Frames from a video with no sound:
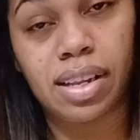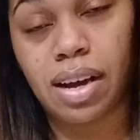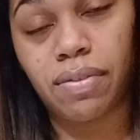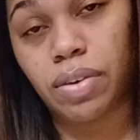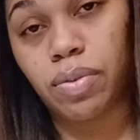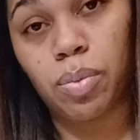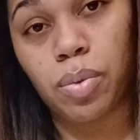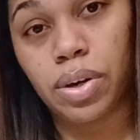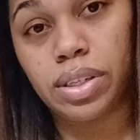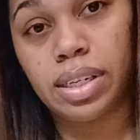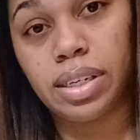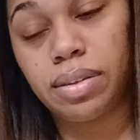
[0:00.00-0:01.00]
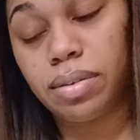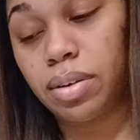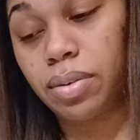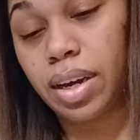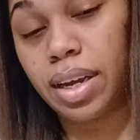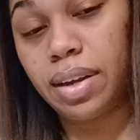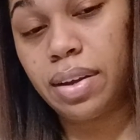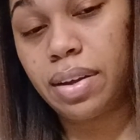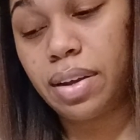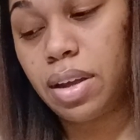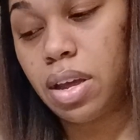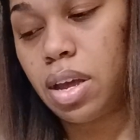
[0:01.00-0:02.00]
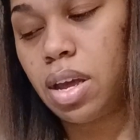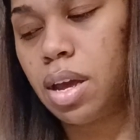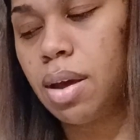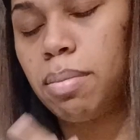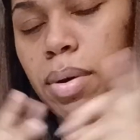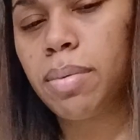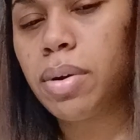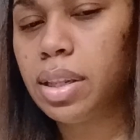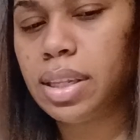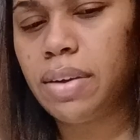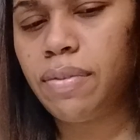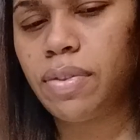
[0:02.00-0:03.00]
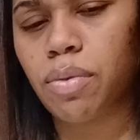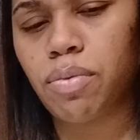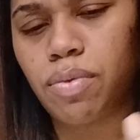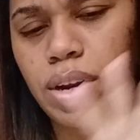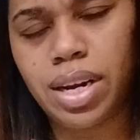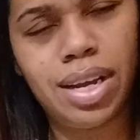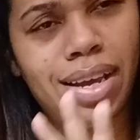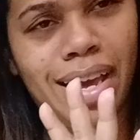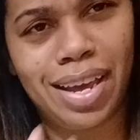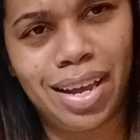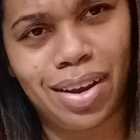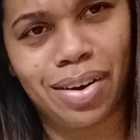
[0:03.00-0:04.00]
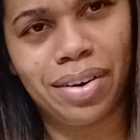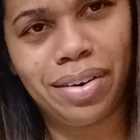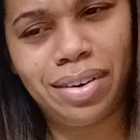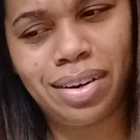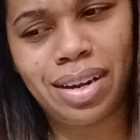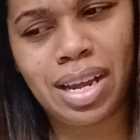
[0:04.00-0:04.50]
that I've ever wanted, okay? But I'm going to leave the reading here.